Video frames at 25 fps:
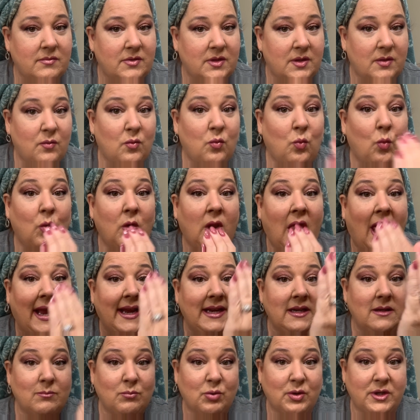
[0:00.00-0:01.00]
the
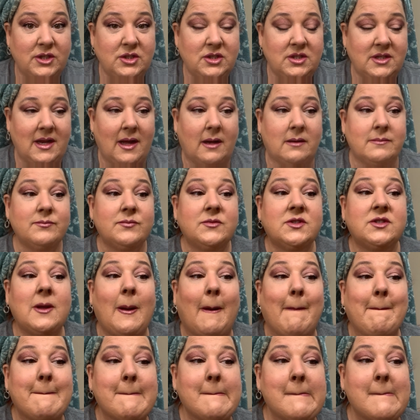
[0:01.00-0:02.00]
light brings it out.
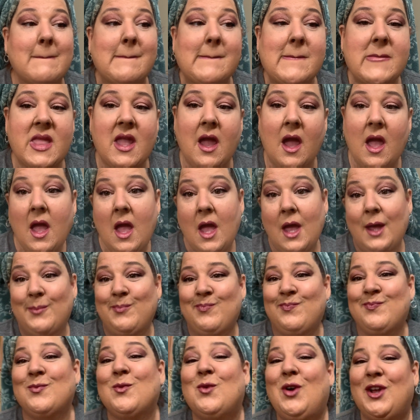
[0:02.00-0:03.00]
So
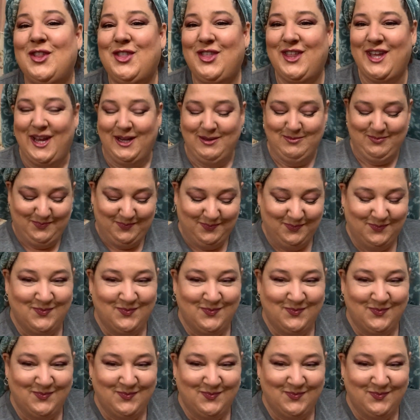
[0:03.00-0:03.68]
what do you think?